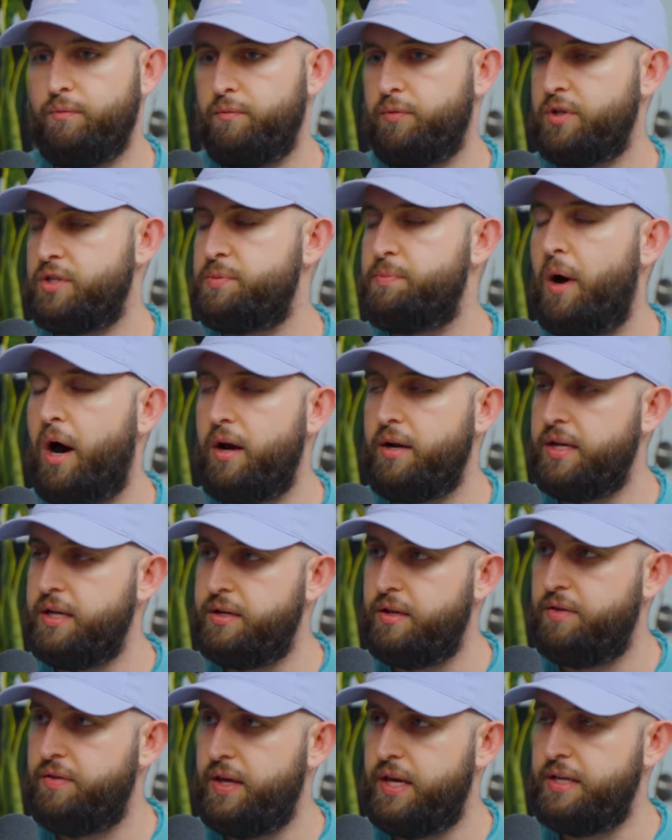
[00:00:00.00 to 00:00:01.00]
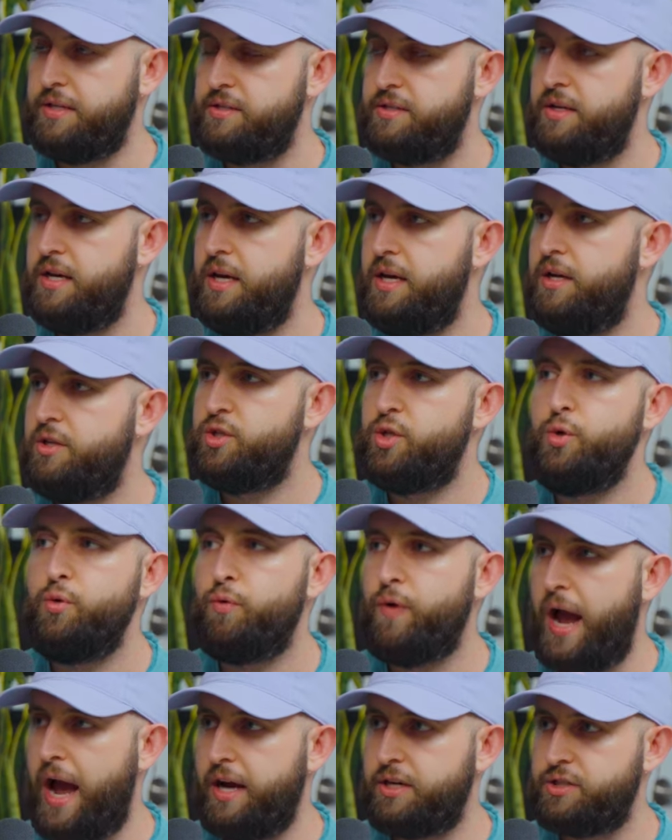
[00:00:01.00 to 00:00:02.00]
responding to things too
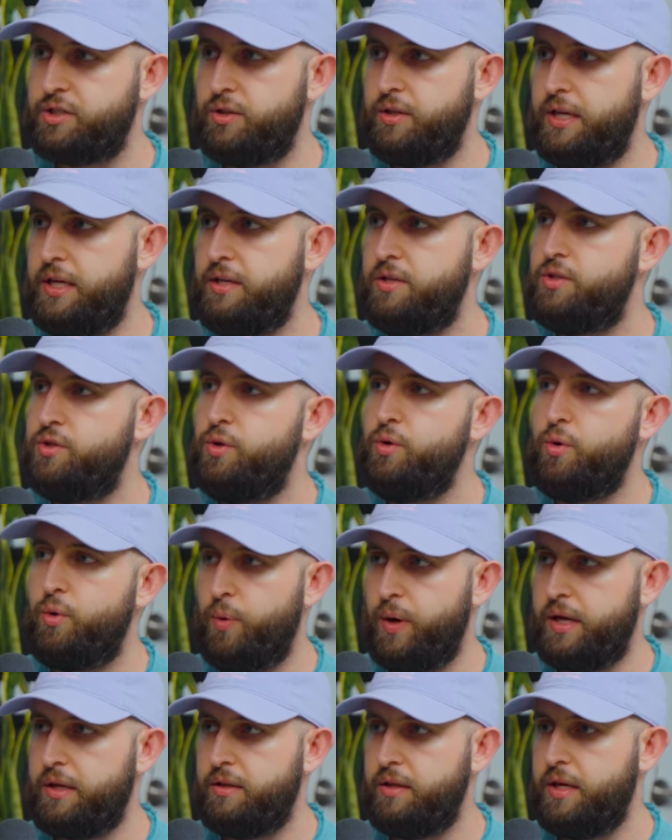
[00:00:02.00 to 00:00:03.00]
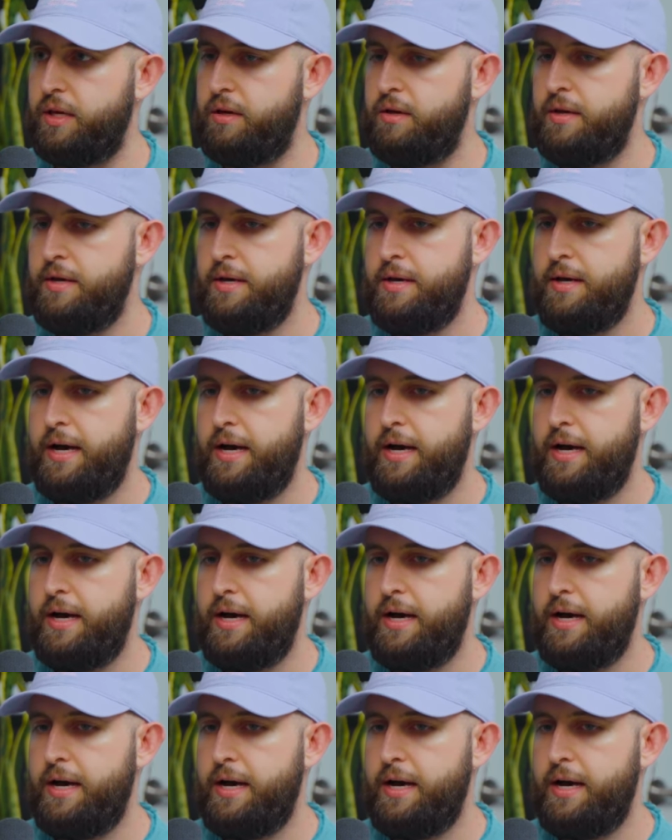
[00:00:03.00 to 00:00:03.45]
rashly, too quickly,